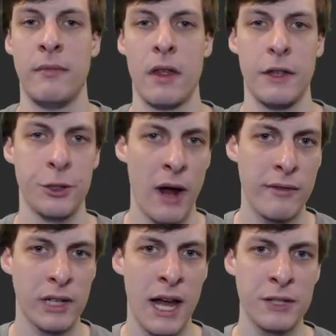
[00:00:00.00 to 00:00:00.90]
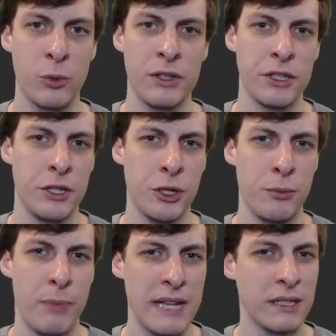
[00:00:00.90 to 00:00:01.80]
The derived class wants to do
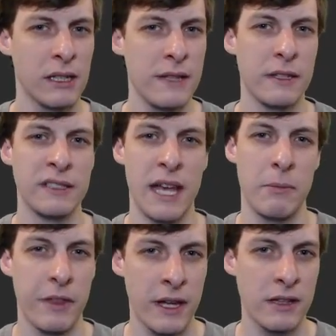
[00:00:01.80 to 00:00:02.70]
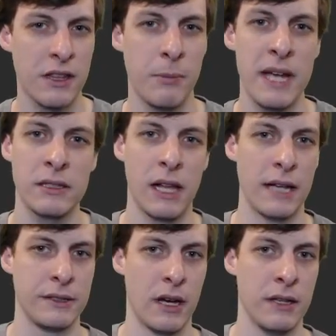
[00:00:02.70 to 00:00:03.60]
basically the same thing that the base
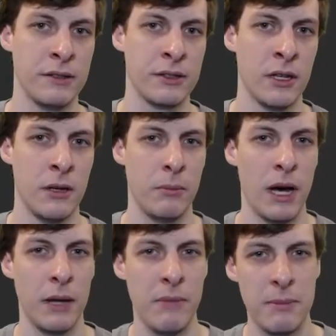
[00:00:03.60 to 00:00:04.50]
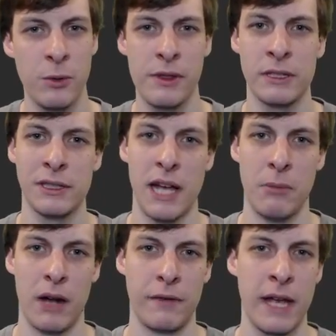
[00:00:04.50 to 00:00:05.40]
class does, but maybe with a slight
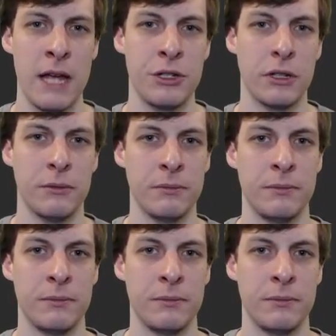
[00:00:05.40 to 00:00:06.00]
modification.